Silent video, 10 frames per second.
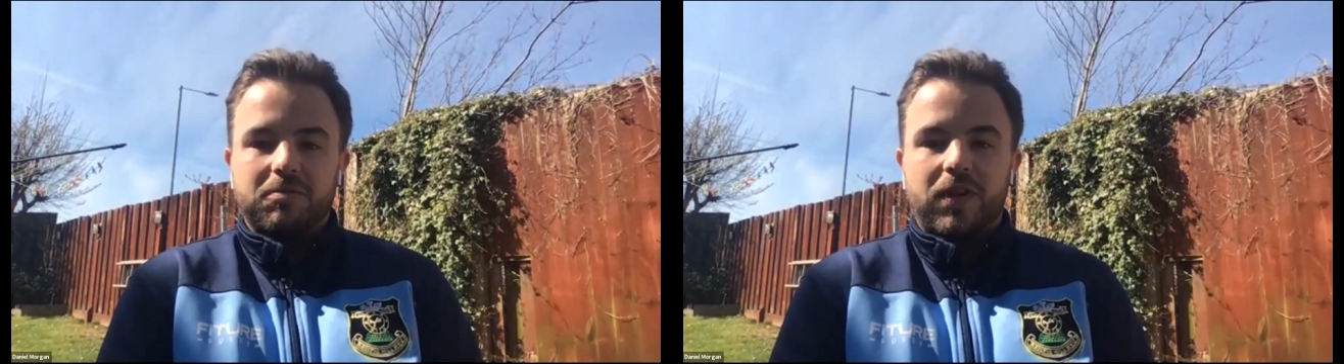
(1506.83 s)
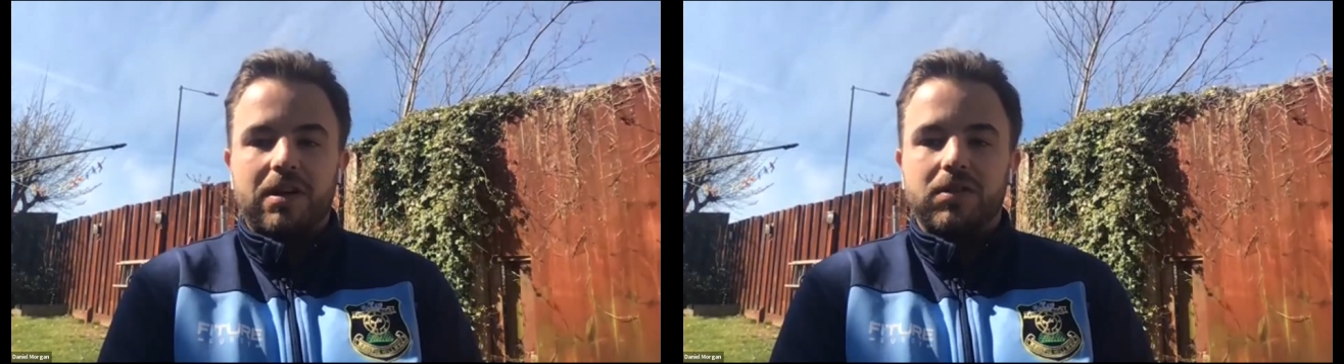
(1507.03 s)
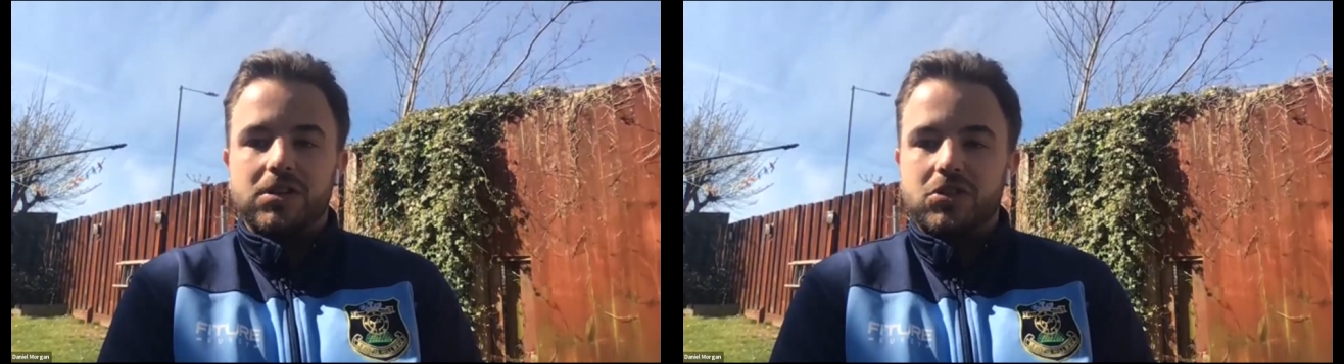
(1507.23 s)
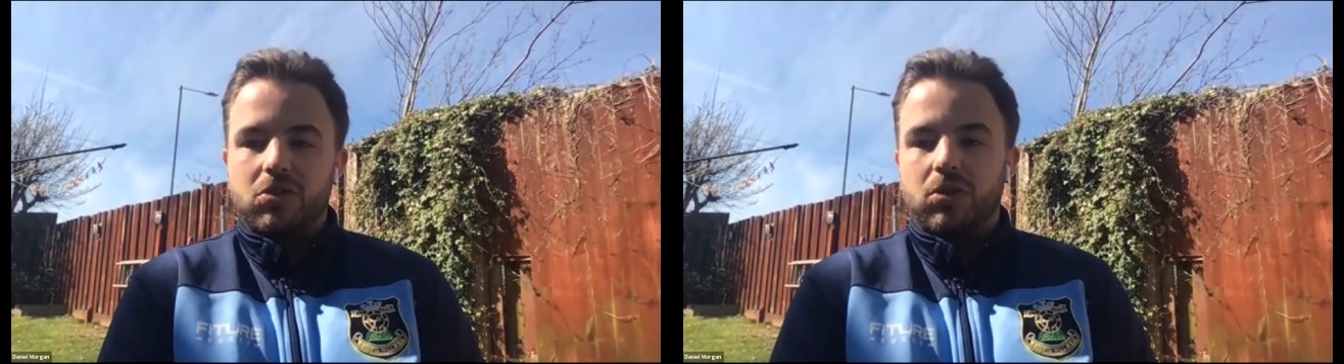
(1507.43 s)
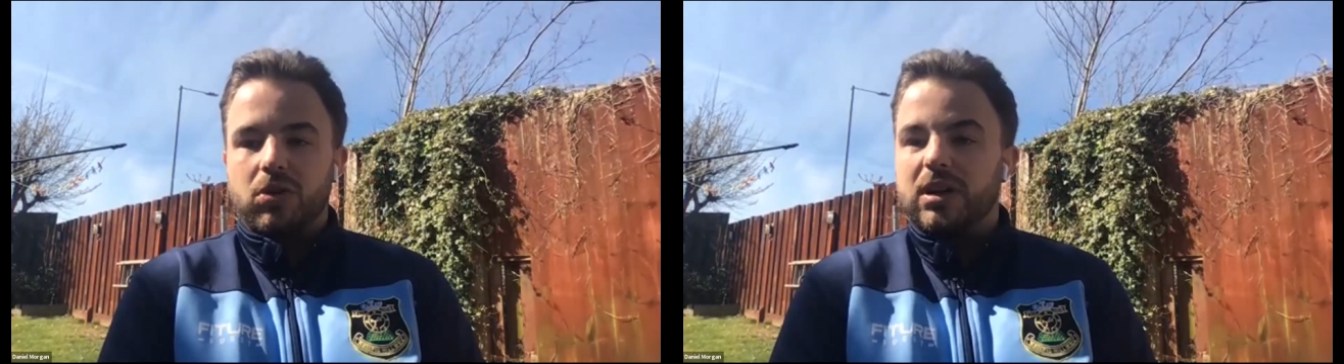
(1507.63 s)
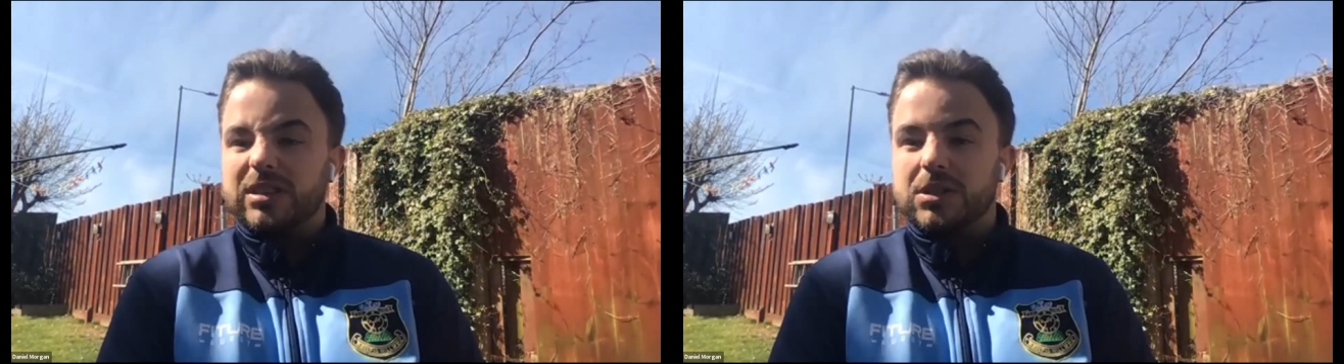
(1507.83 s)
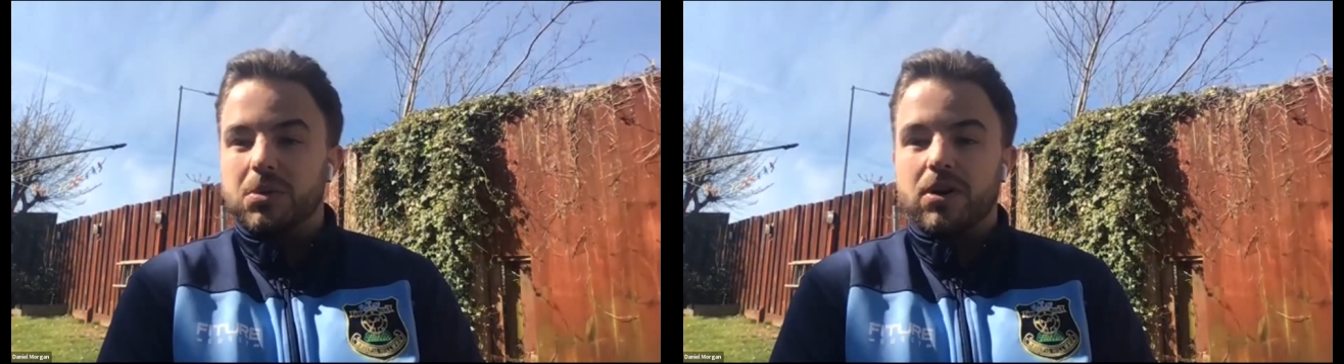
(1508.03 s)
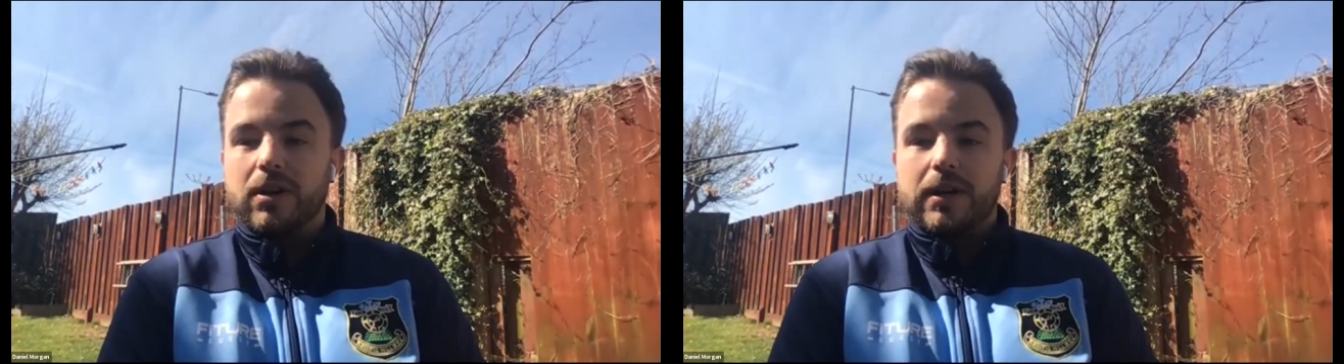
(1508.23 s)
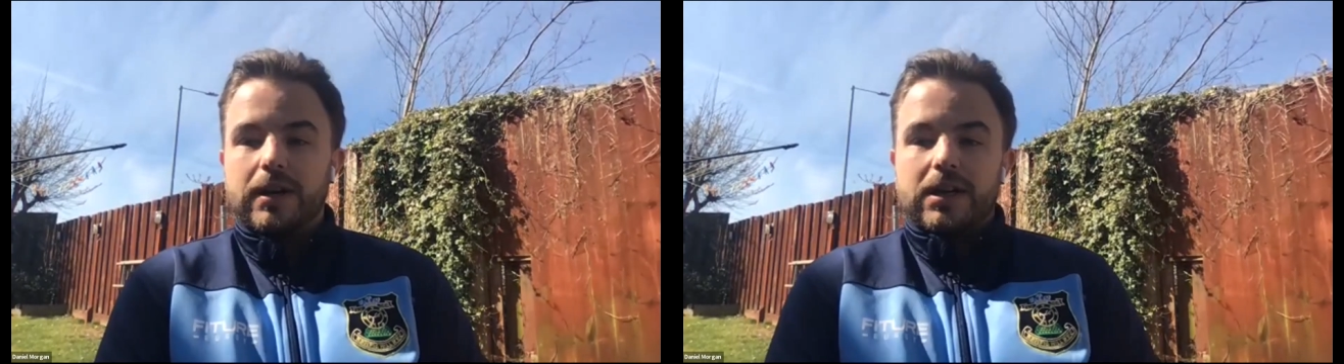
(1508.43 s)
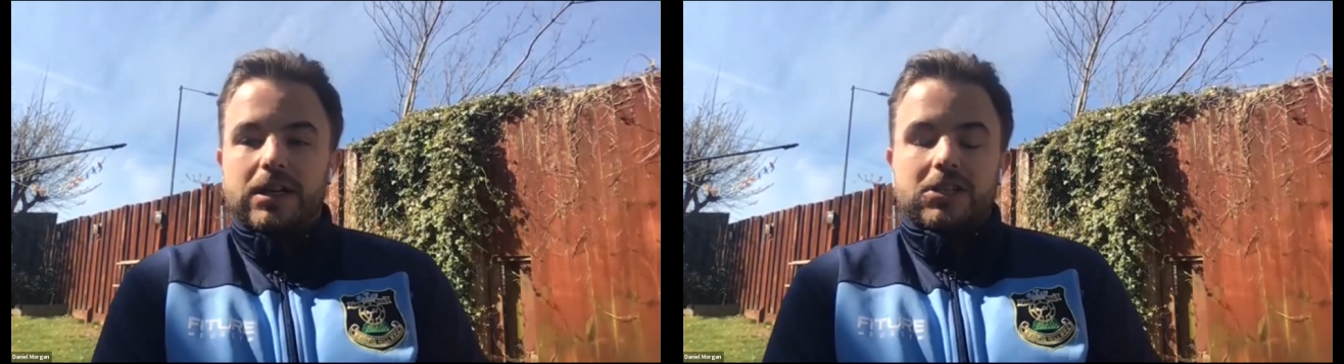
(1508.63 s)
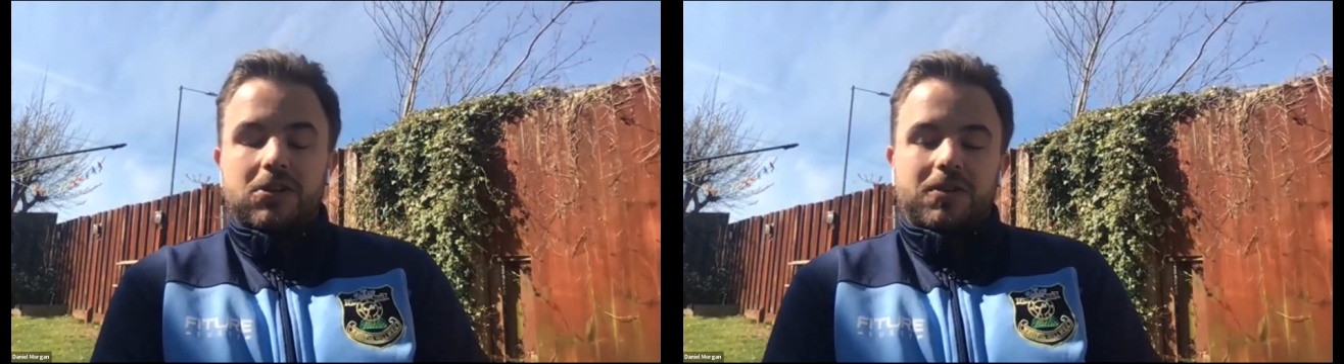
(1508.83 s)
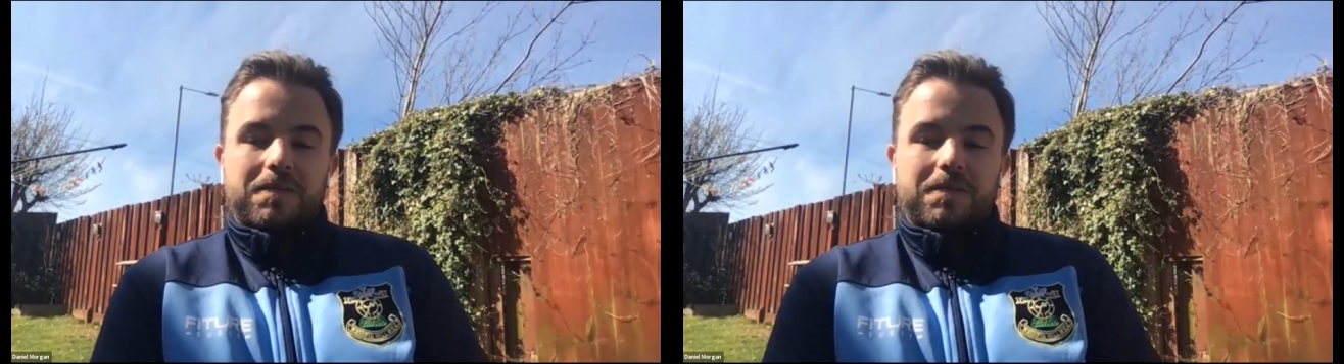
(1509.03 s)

favored stroke, as it were. So it